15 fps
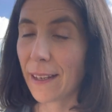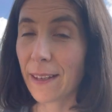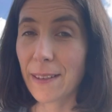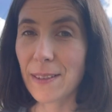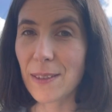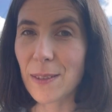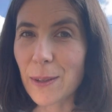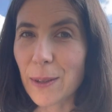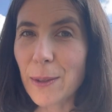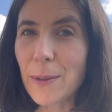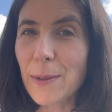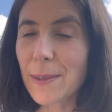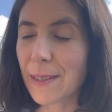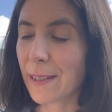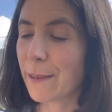
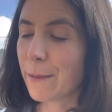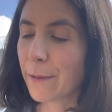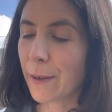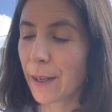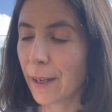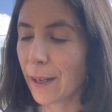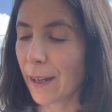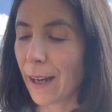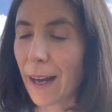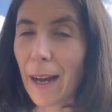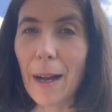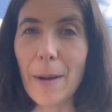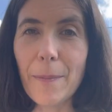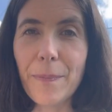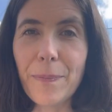exclusive
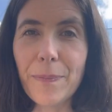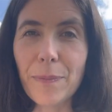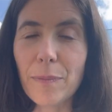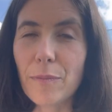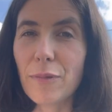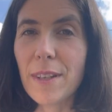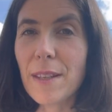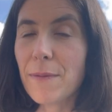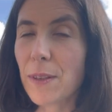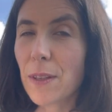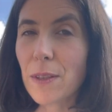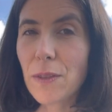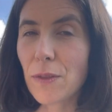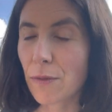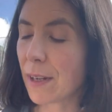
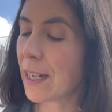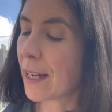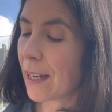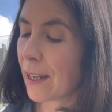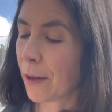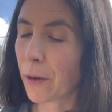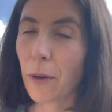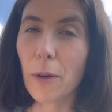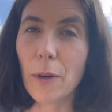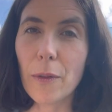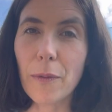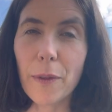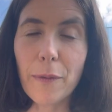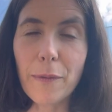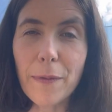preview screening
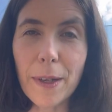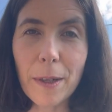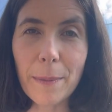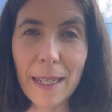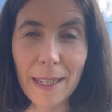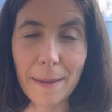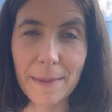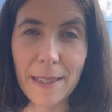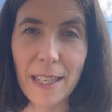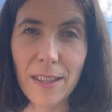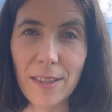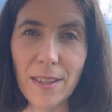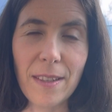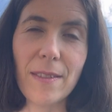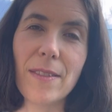of the film
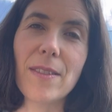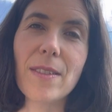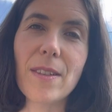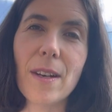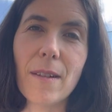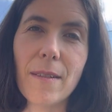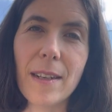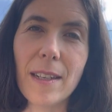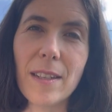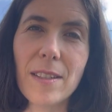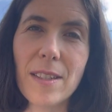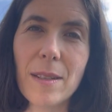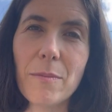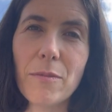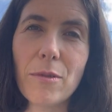adaptation starring
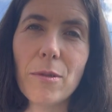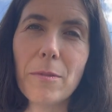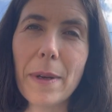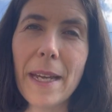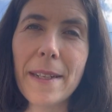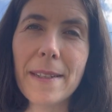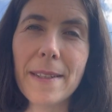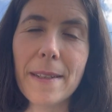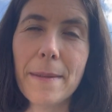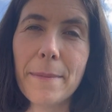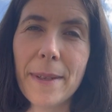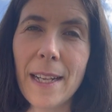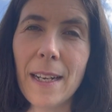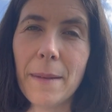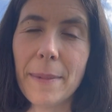Jim Broadbent and
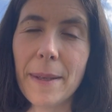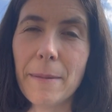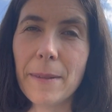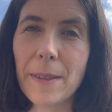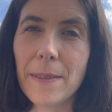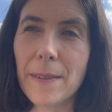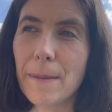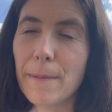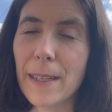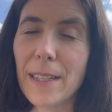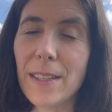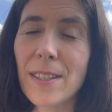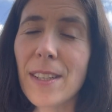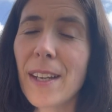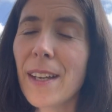Penelope Wilton,
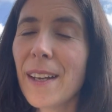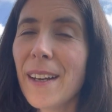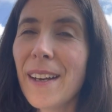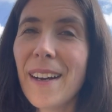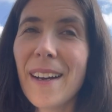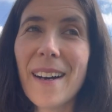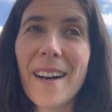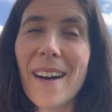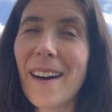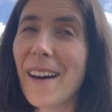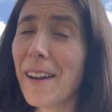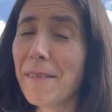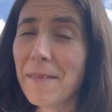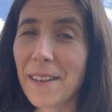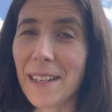which
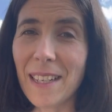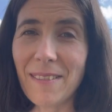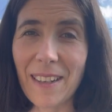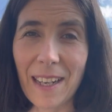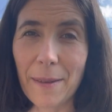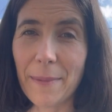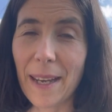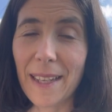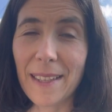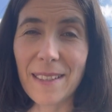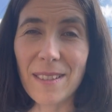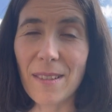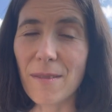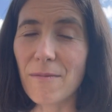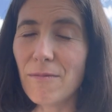I really recommend.
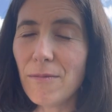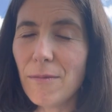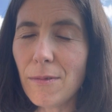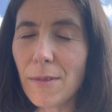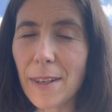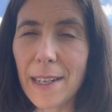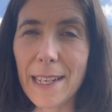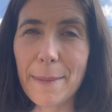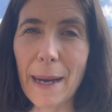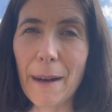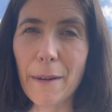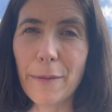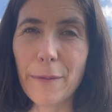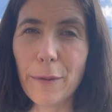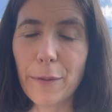It's a really
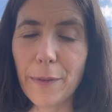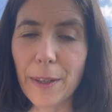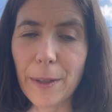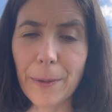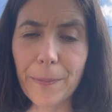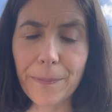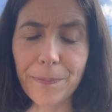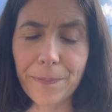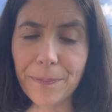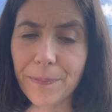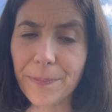powerful film.